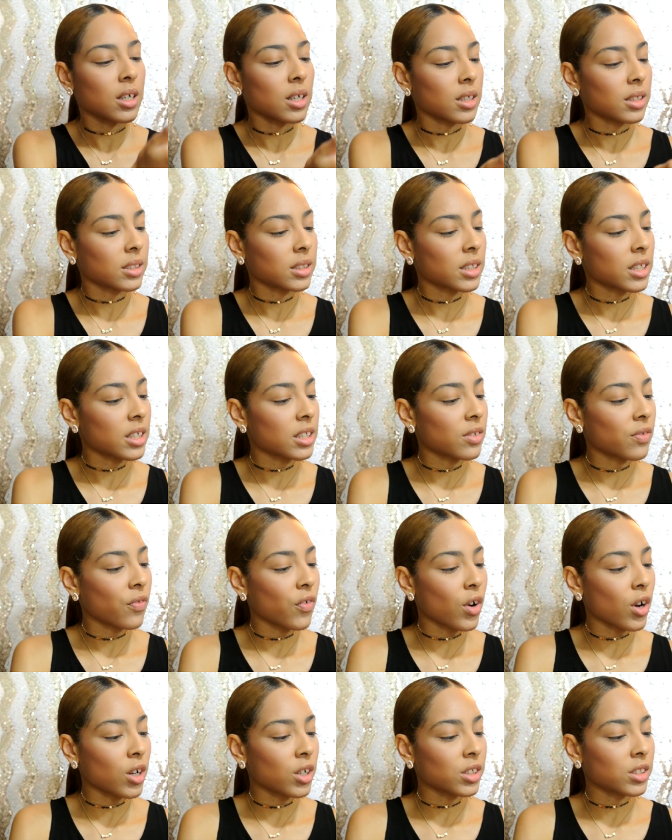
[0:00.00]
Skin
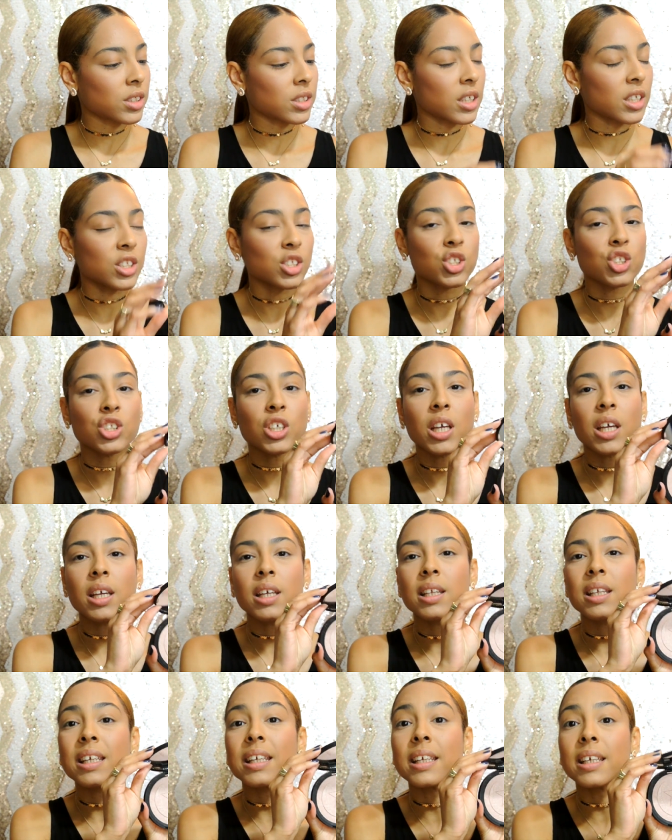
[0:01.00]
Frost in
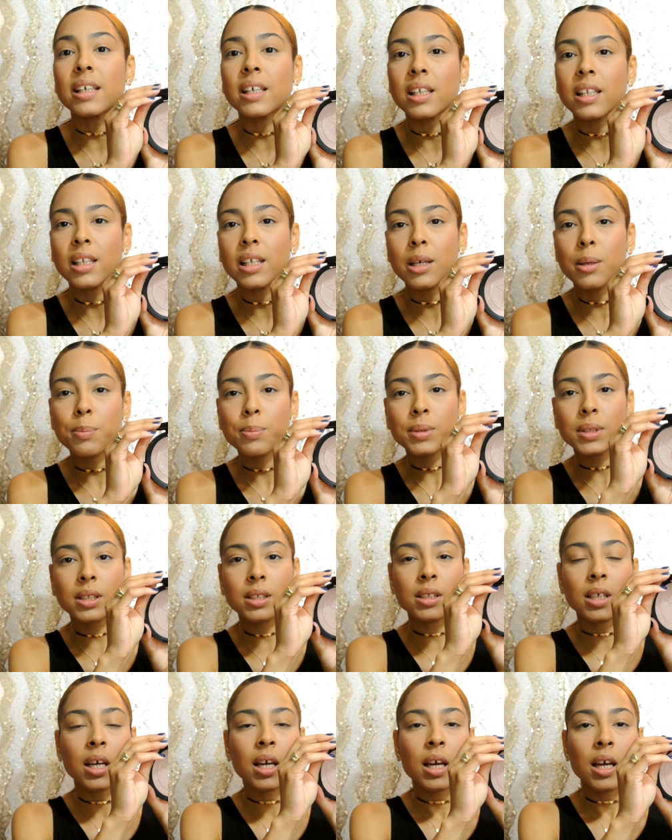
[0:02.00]
shade Eclipse.